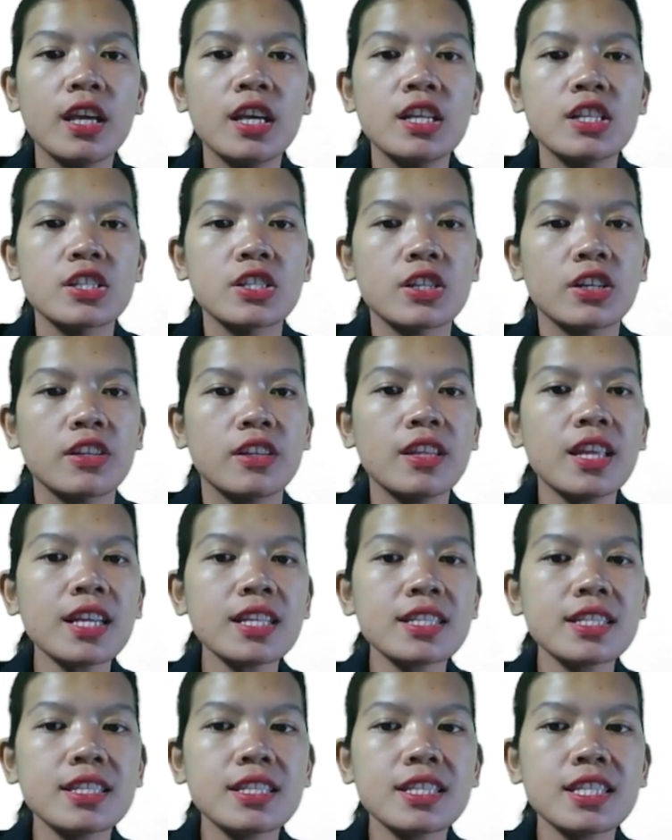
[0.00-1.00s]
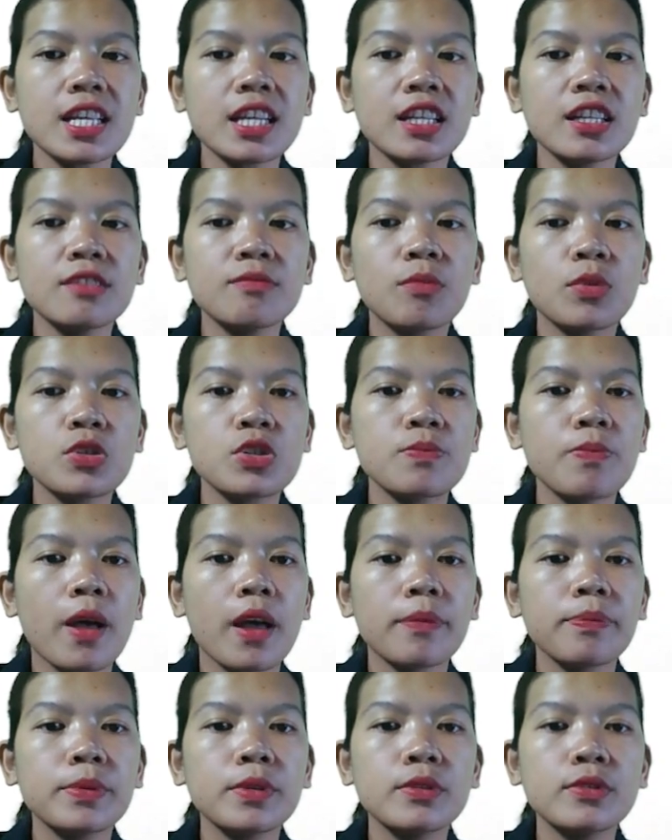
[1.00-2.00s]
So next, the second most
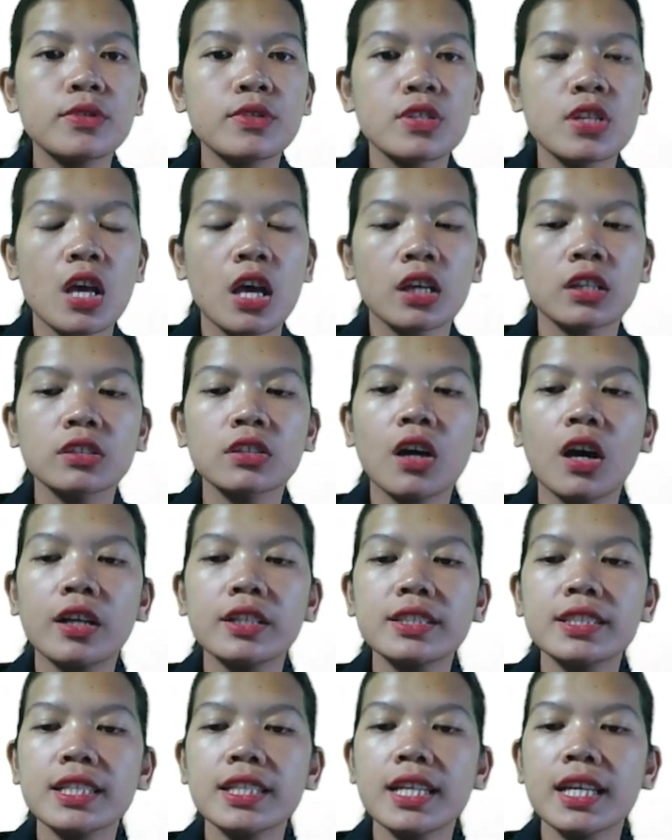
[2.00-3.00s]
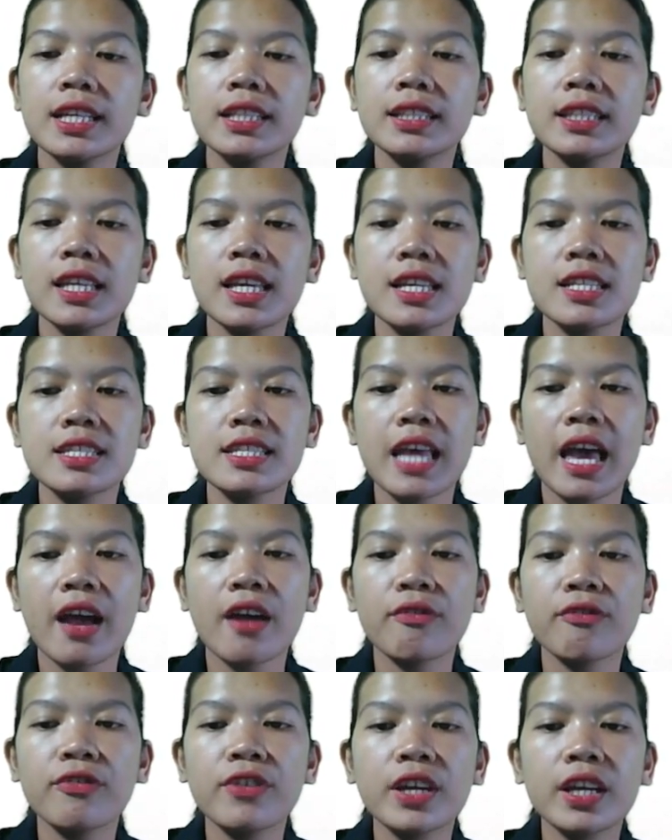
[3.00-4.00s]
populous continent is
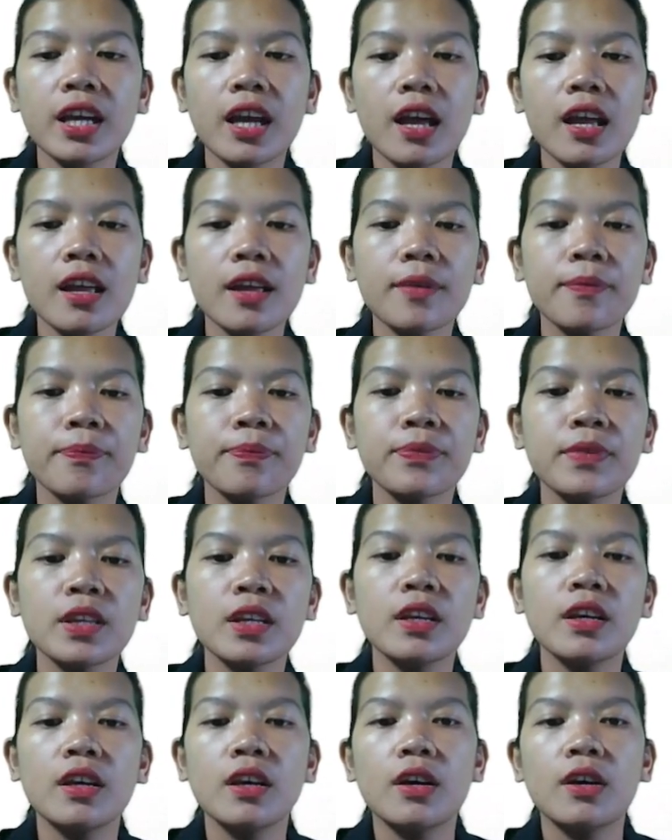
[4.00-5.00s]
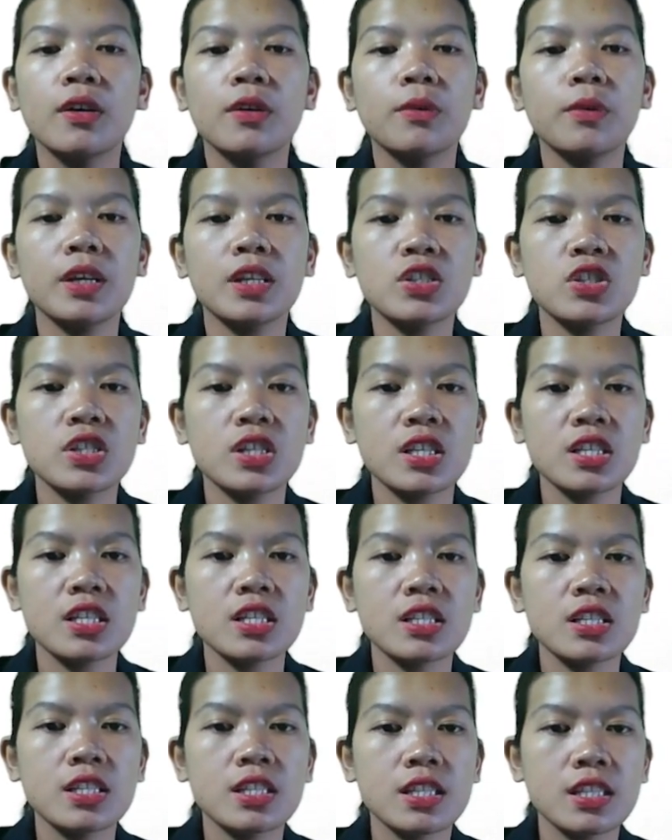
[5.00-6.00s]
Africa, which
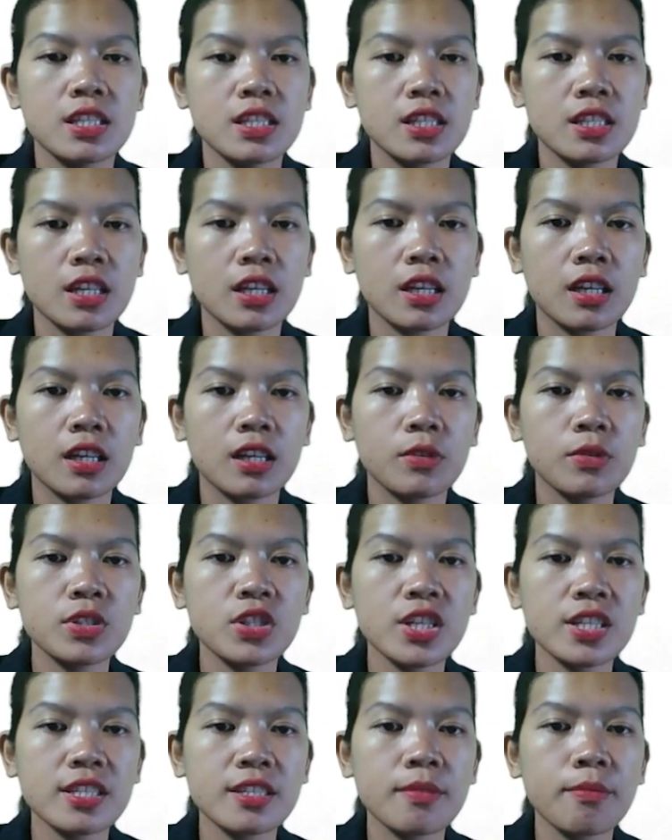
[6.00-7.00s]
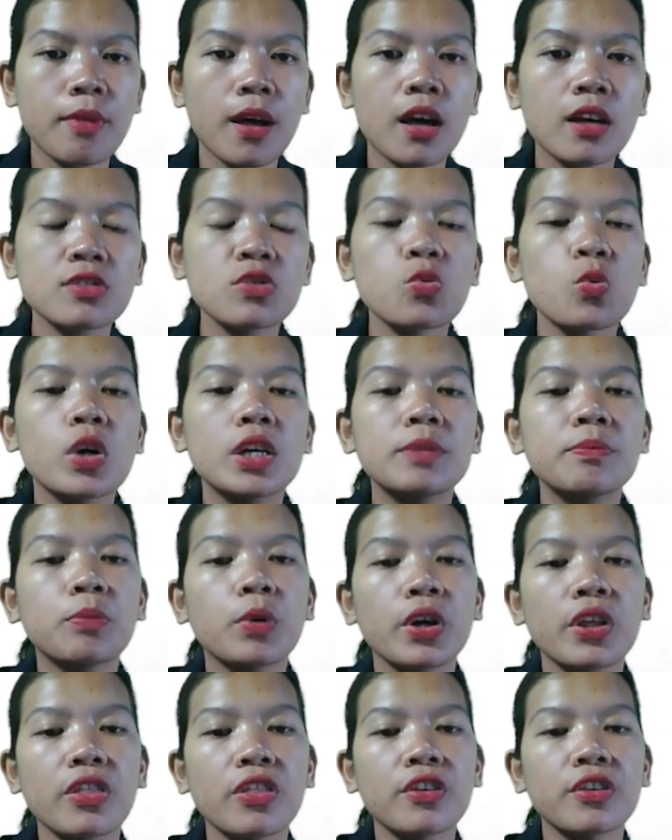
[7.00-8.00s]
has about
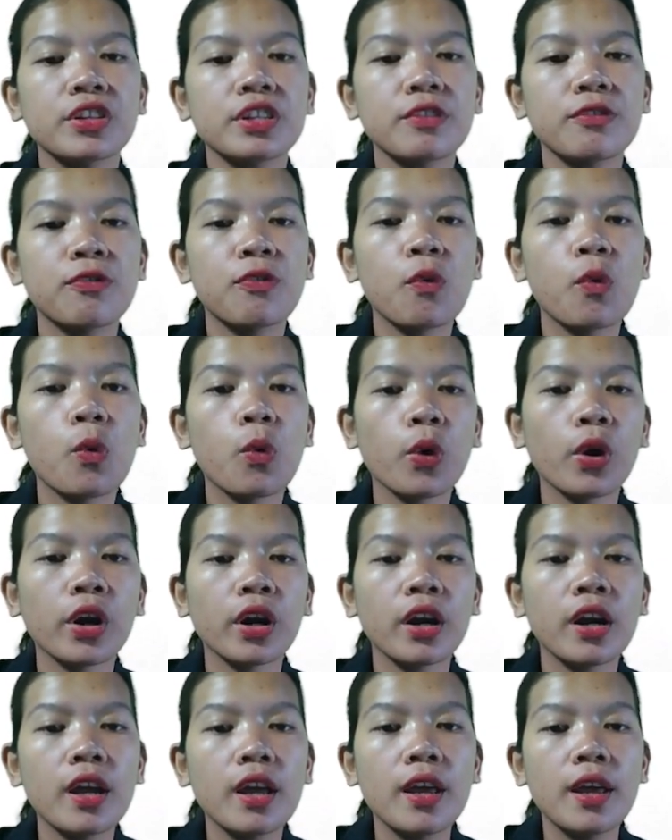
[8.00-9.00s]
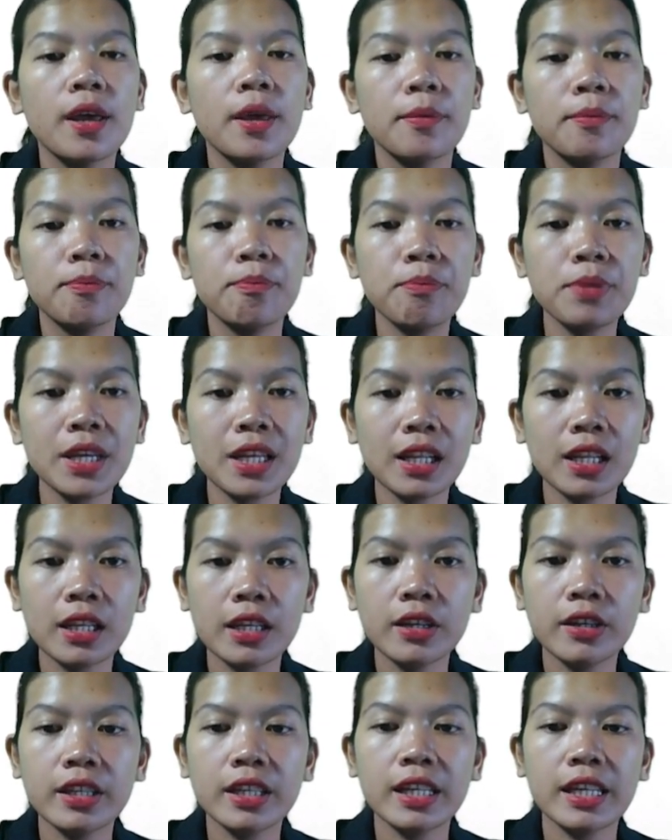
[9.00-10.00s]
1.34
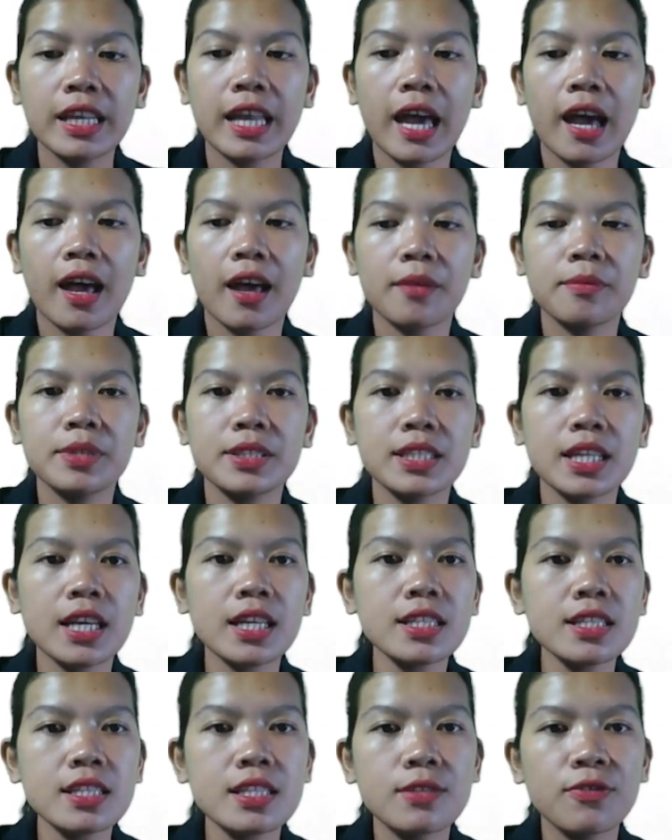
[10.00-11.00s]
billion inhabitants,